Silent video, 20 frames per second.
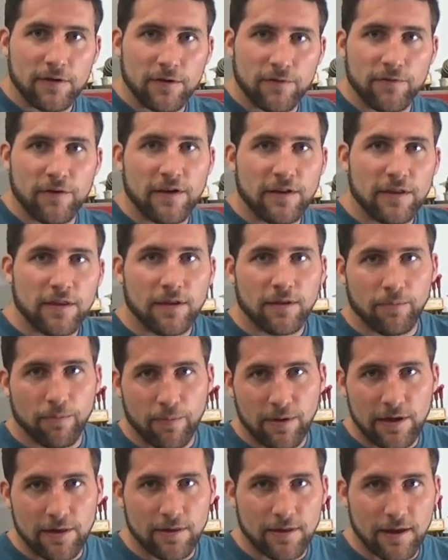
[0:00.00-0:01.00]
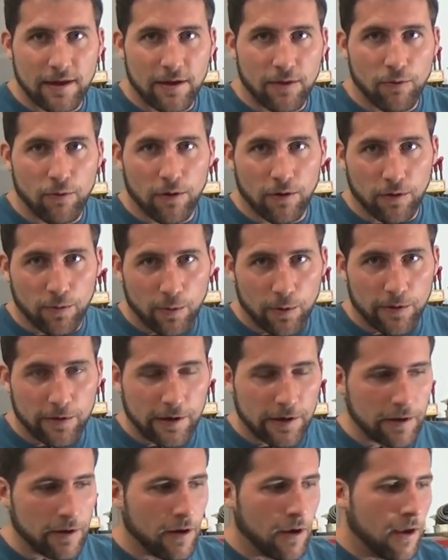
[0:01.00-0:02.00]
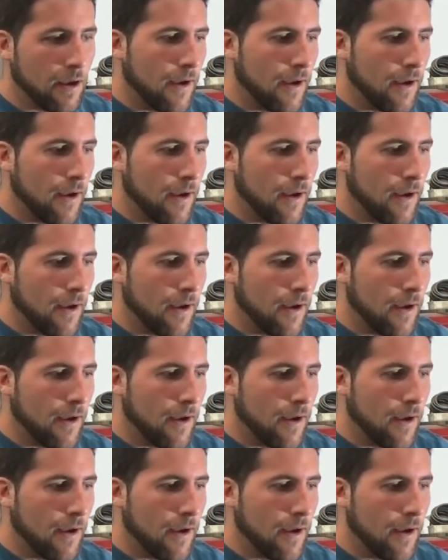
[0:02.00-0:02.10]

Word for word: to fit the piece that you are swirling